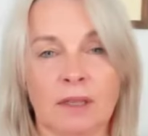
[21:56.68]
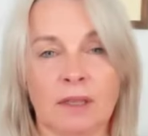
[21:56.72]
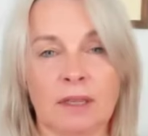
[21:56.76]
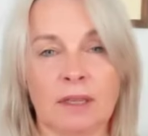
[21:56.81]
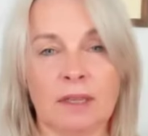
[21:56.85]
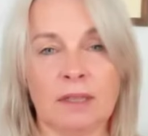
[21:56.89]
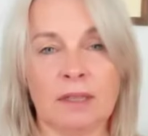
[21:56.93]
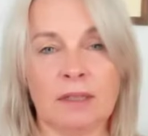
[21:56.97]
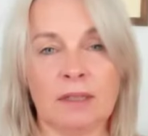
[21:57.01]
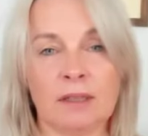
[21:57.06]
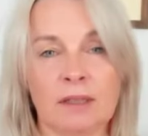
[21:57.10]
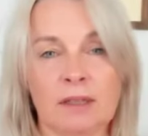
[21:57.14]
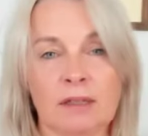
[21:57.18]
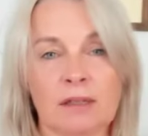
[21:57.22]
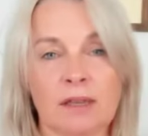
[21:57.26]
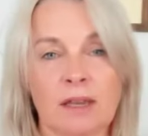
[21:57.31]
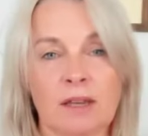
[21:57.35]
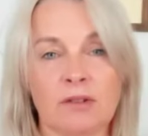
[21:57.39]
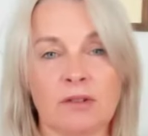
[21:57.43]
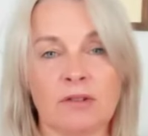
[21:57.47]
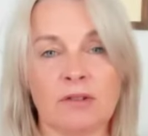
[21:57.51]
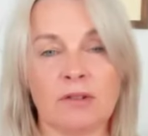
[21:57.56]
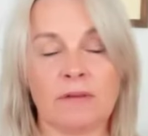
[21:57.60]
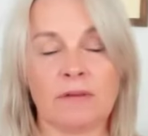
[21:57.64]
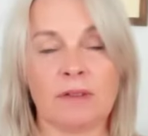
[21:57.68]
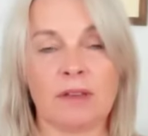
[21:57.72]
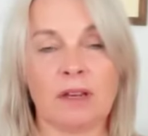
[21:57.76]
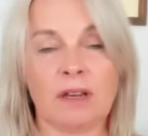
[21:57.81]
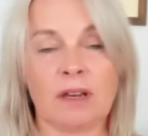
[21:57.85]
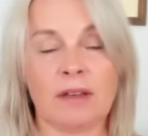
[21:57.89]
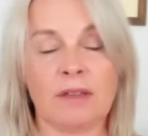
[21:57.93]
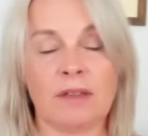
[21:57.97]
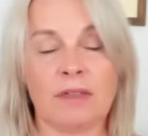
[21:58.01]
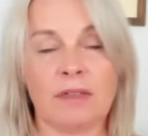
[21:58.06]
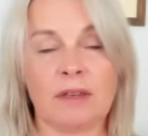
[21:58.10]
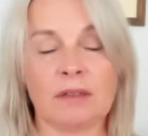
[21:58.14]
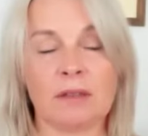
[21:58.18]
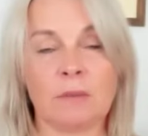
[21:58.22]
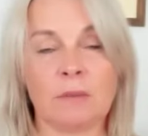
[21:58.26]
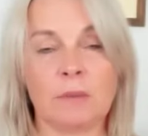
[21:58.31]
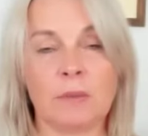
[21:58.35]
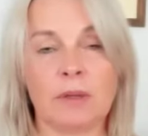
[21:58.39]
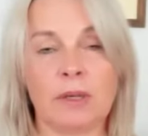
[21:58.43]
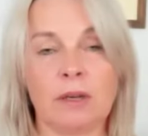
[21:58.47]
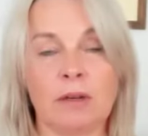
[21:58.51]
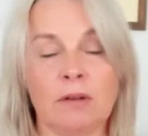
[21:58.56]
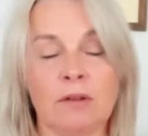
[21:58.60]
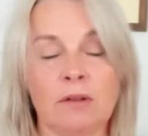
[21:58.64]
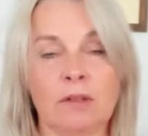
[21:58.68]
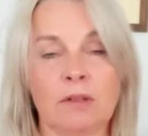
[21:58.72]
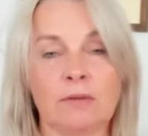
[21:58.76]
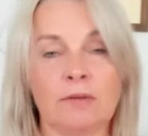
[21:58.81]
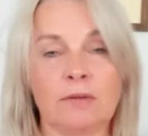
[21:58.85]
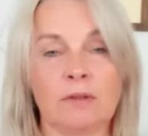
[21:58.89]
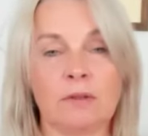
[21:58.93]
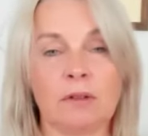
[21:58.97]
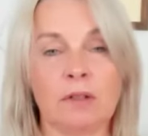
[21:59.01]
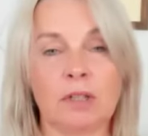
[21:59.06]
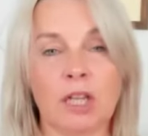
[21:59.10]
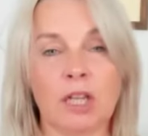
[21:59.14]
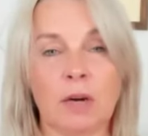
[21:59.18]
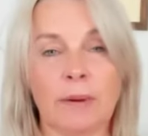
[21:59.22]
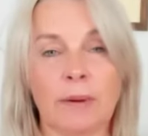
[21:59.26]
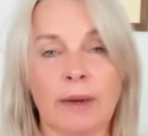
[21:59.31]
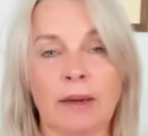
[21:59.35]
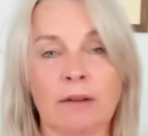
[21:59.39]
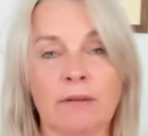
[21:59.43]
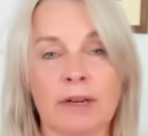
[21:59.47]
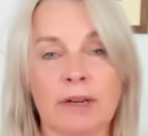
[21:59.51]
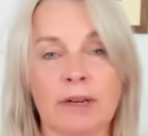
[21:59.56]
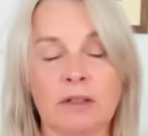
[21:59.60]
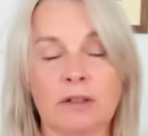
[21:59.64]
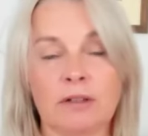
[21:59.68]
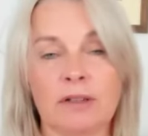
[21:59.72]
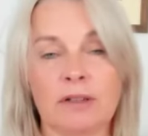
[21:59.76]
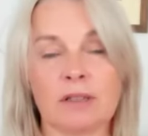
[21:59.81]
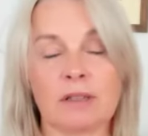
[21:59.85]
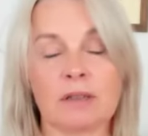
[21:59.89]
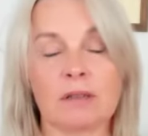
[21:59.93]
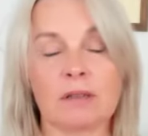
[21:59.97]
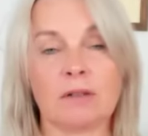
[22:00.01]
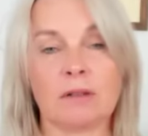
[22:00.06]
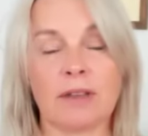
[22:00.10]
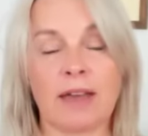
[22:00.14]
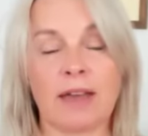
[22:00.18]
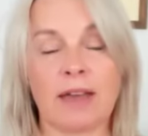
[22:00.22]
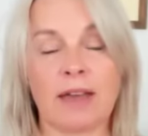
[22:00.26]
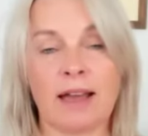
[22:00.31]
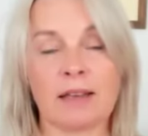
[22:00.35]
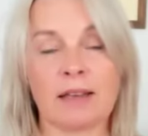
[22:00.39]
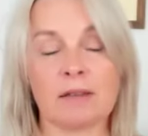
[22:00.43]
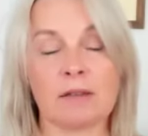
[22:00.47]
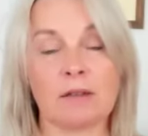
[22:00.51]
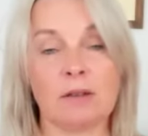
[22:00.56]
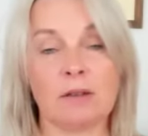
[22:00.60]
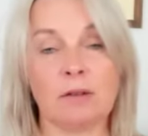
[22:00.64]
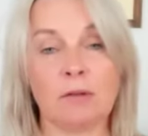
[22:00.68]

Into the center of the earth, there's a beautiful glowing red crystal that has